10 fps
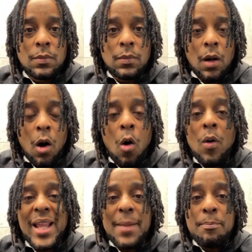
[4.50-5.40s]
All
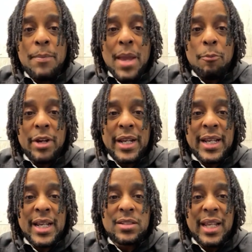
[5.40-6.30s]
that memory in
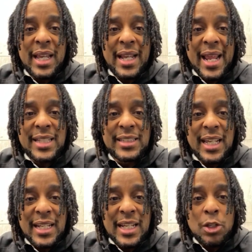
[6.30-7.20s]
his DNA is getting
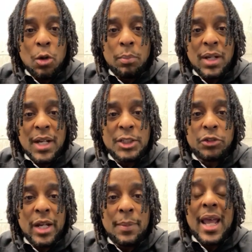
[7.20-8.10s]
in your
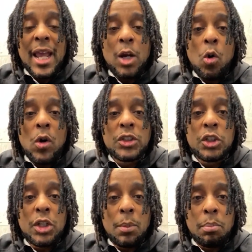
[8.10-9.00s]
bloodstream and going to
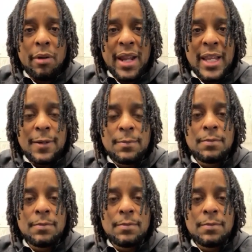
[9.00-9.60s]
your brain.